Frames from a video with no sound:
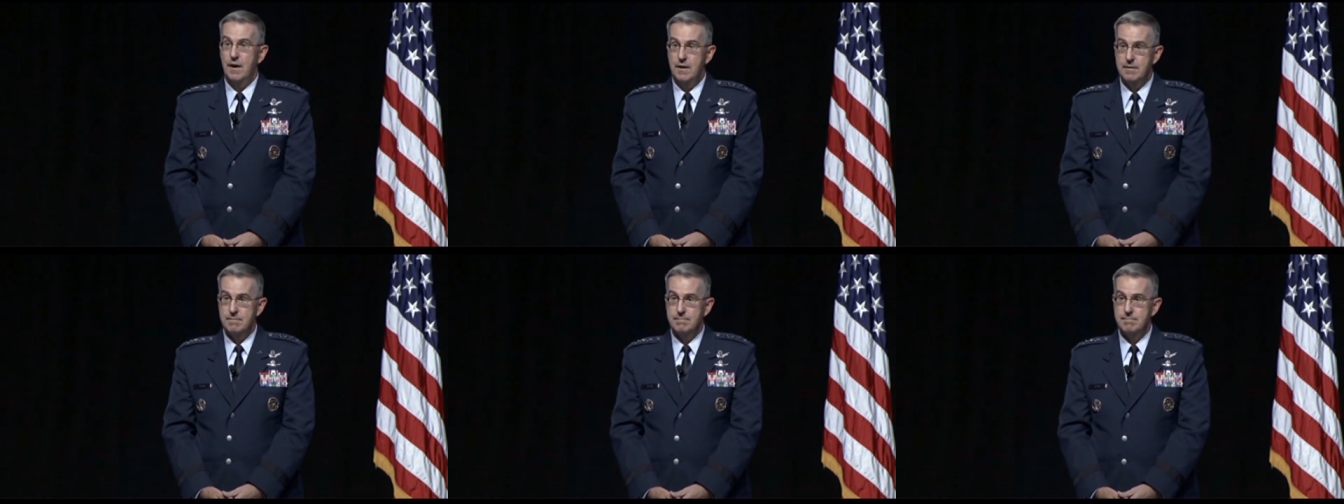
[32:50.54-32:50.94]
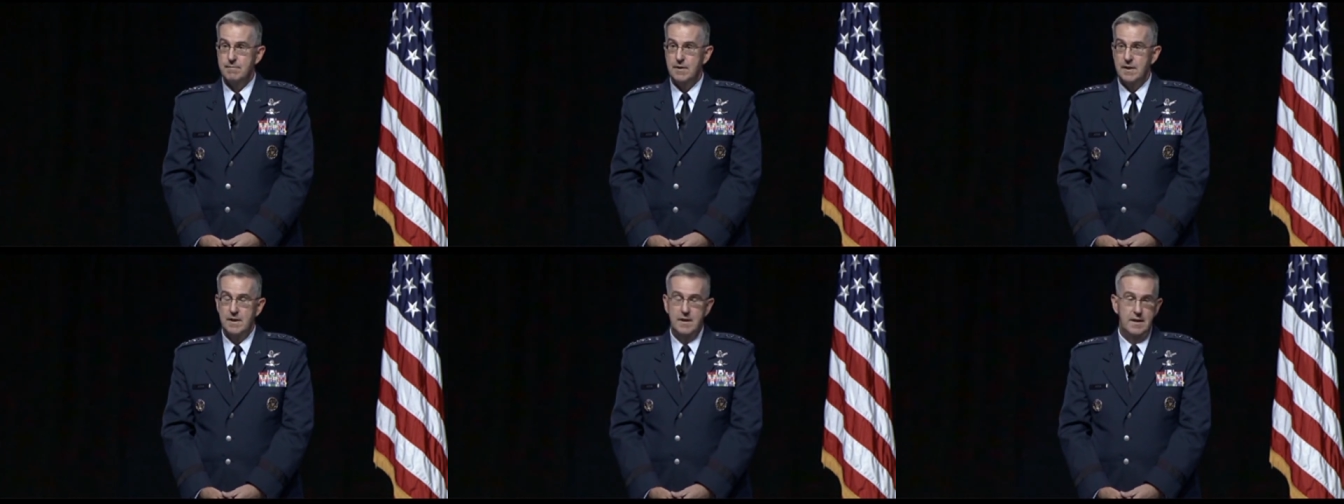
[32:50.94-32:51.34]
because they
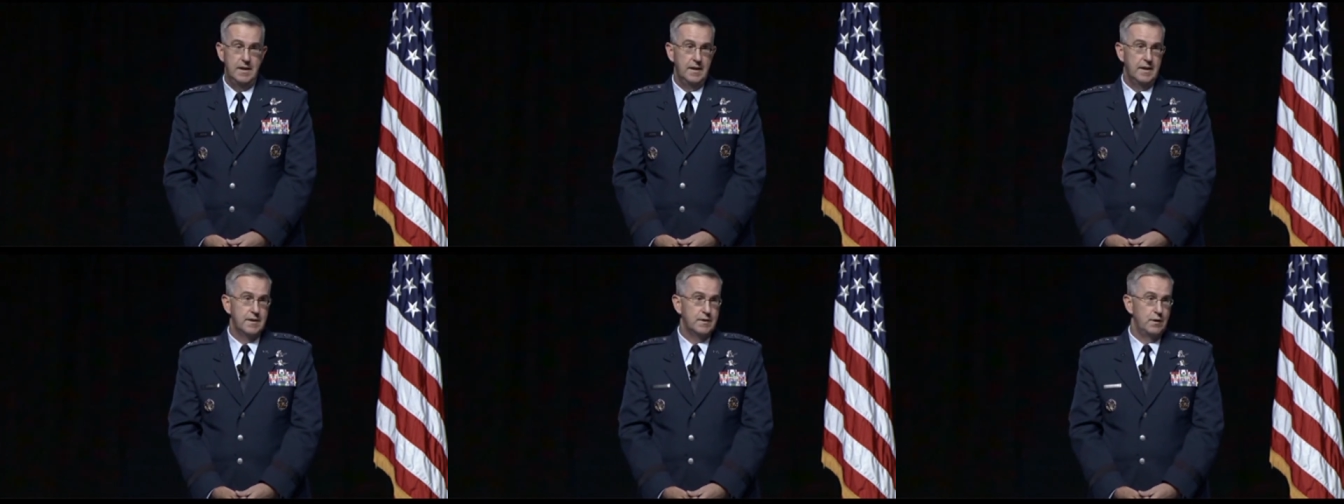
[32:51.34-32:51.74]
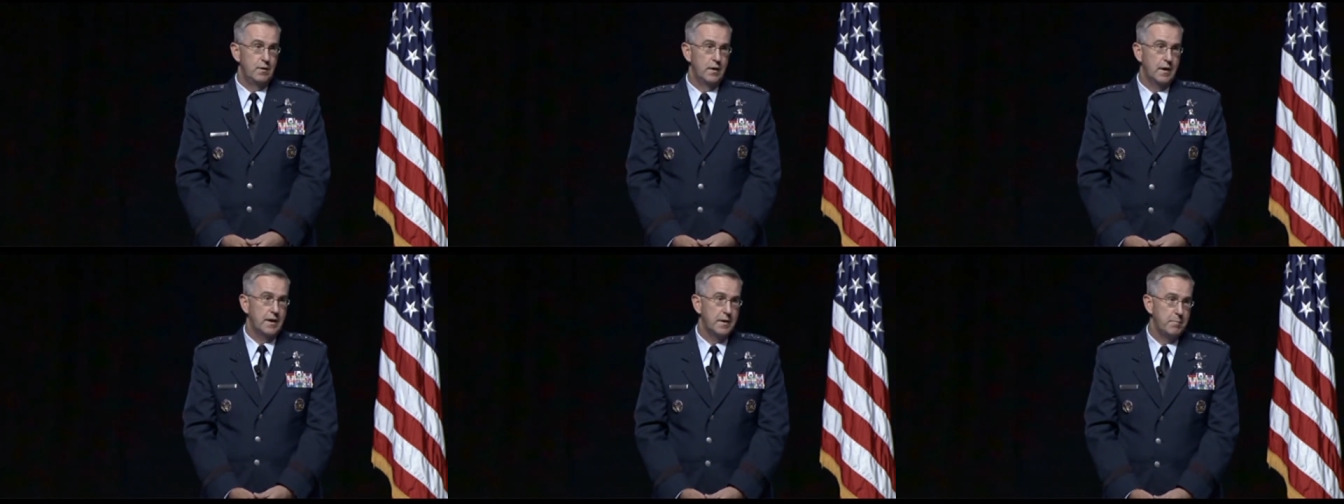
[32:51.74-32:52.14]
are.
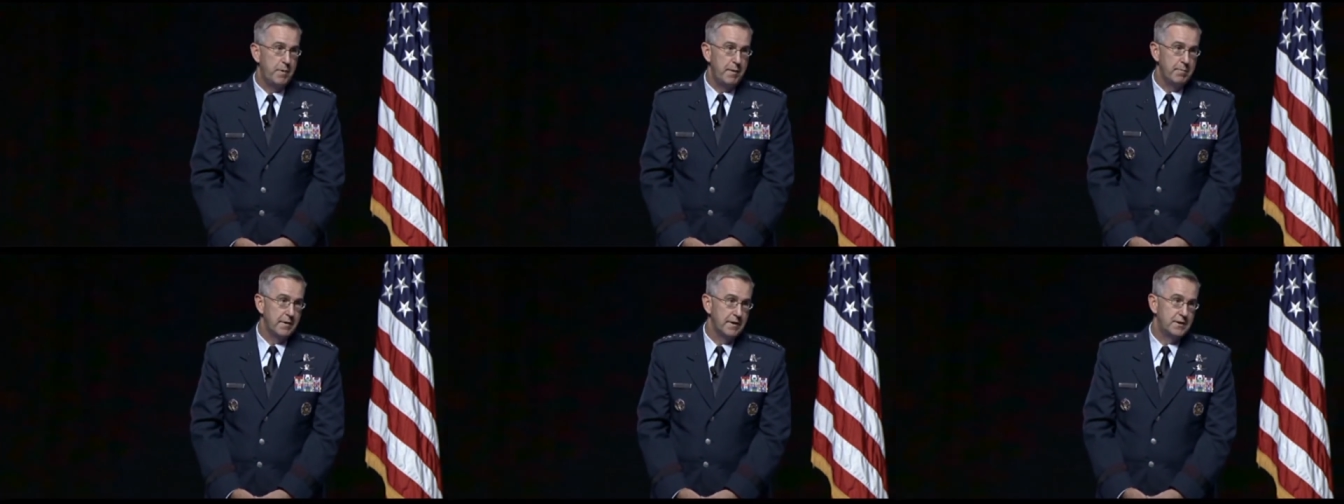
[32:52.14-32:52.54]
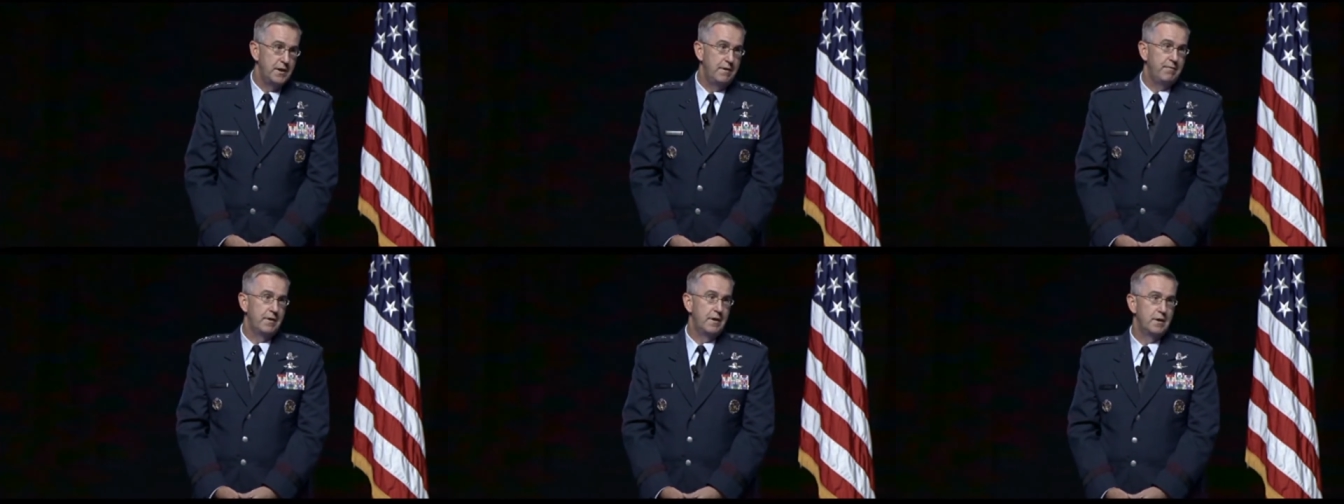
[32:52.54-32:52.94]
Because you look at the
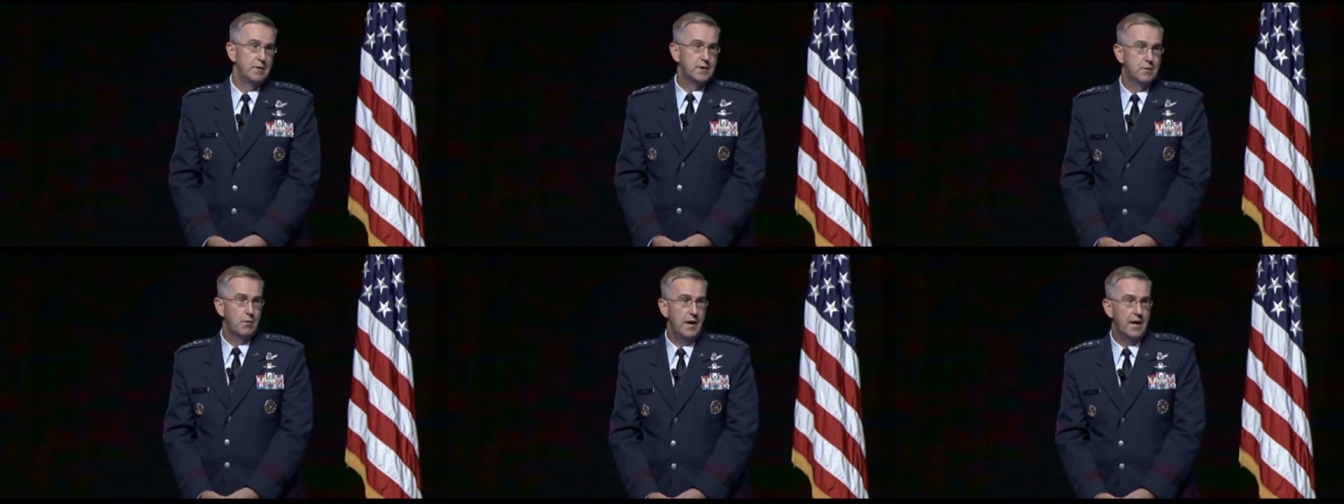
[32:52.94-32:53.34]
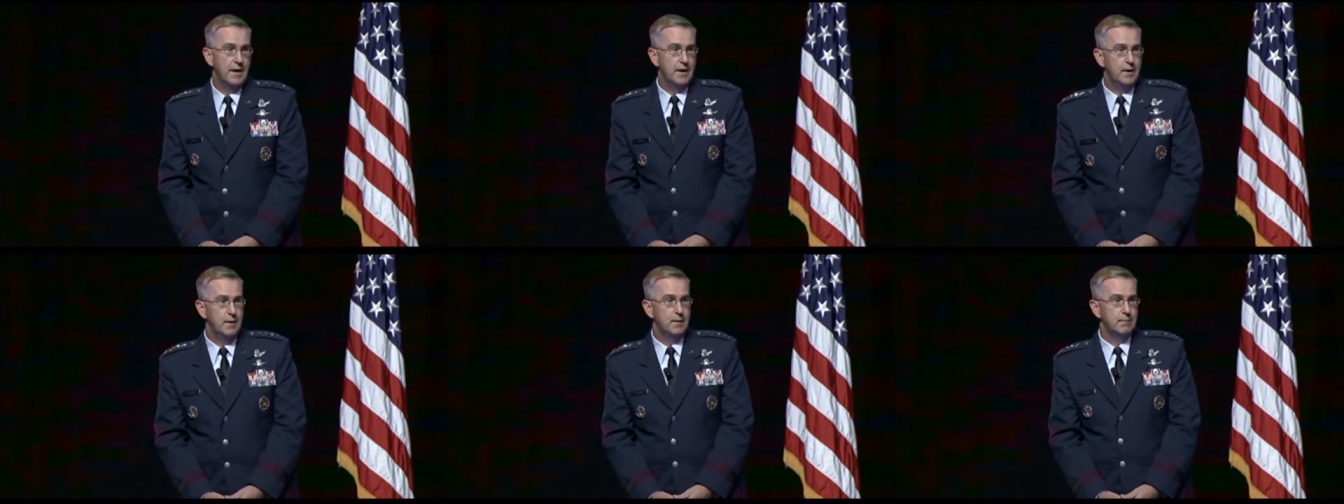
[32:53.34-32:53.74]
people the chief introduced a
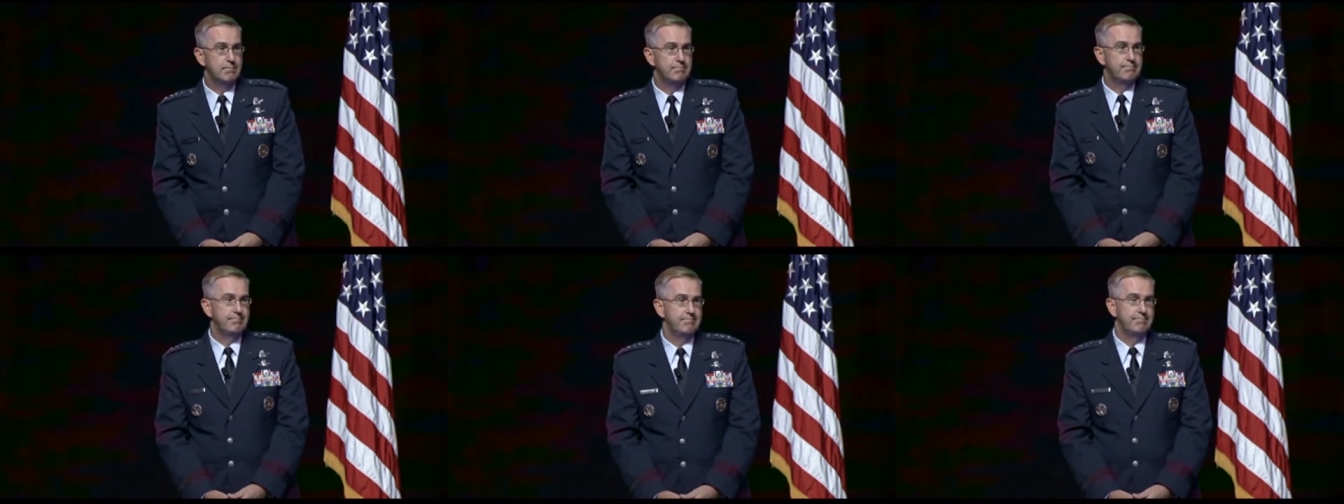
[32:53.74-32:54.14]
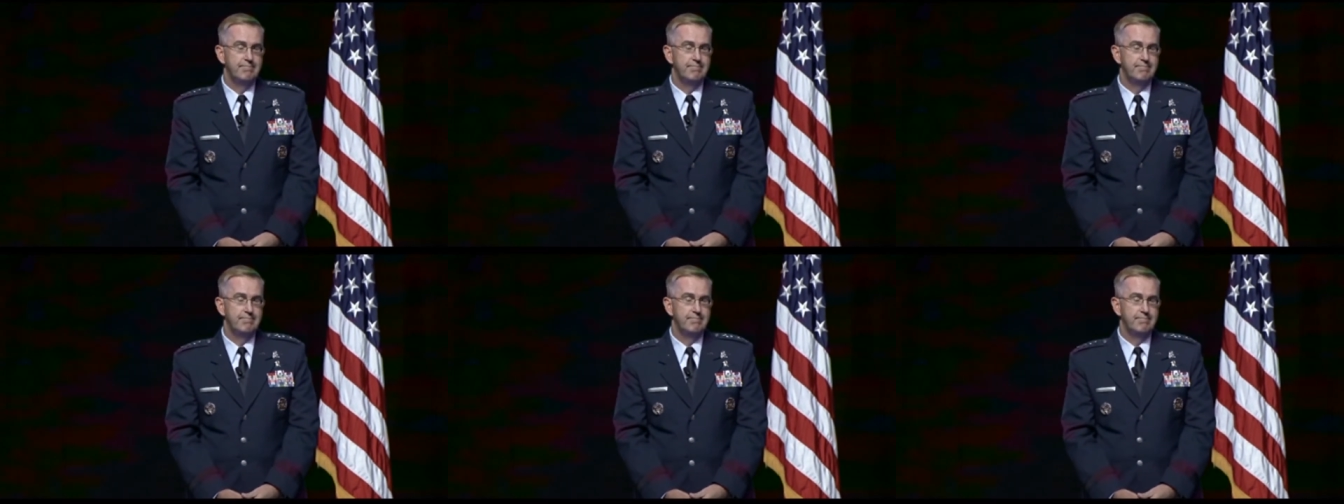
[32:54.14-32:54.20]
while ago.